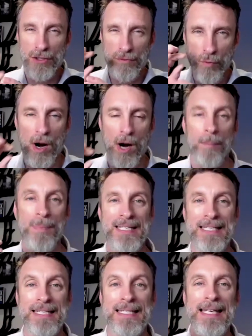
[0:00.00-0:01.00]
of what our
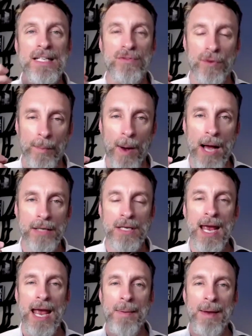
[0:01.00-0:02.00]
business needs from us
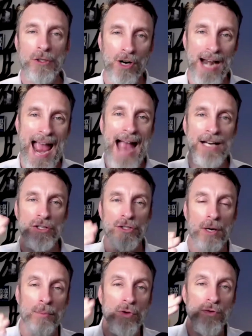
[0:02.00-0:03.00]
and make sure our actions
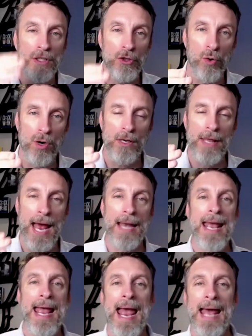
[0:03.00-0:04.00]
are moving toward that,
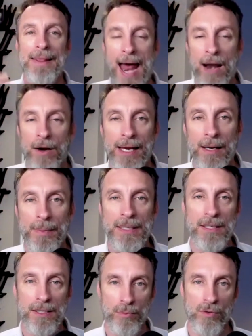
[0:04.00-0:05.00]
and that'll get a
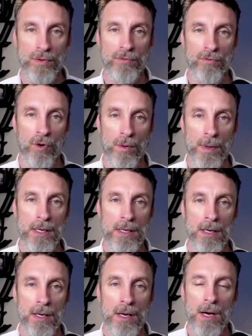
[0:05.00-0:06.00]
business moving forward.
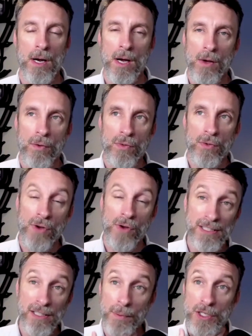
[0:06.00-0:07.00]
The last
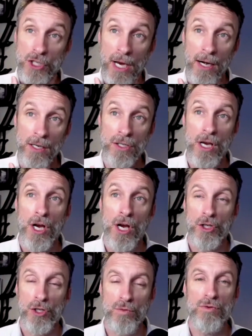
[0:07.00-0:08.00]
thing I want to share is,
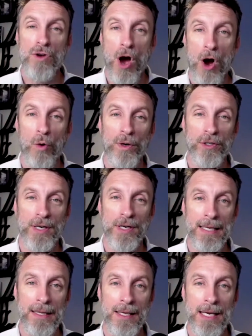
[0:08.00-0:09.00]
you know, when you're
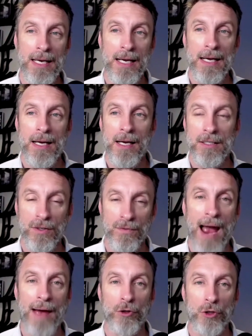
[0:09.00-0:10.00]
in the
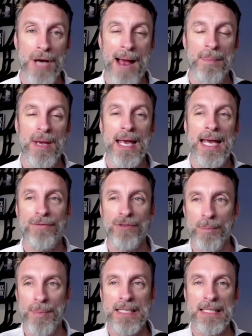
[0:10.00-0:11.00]
survival trap, if your
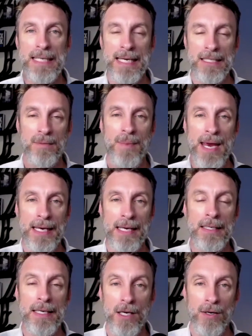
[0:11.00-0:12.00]
business isn't making
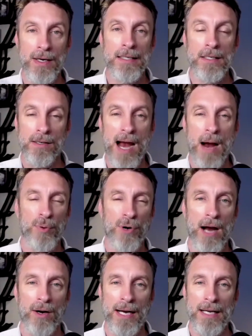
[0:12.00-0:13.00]
year in, year out
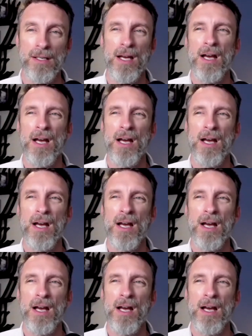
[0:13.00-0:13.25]
progress.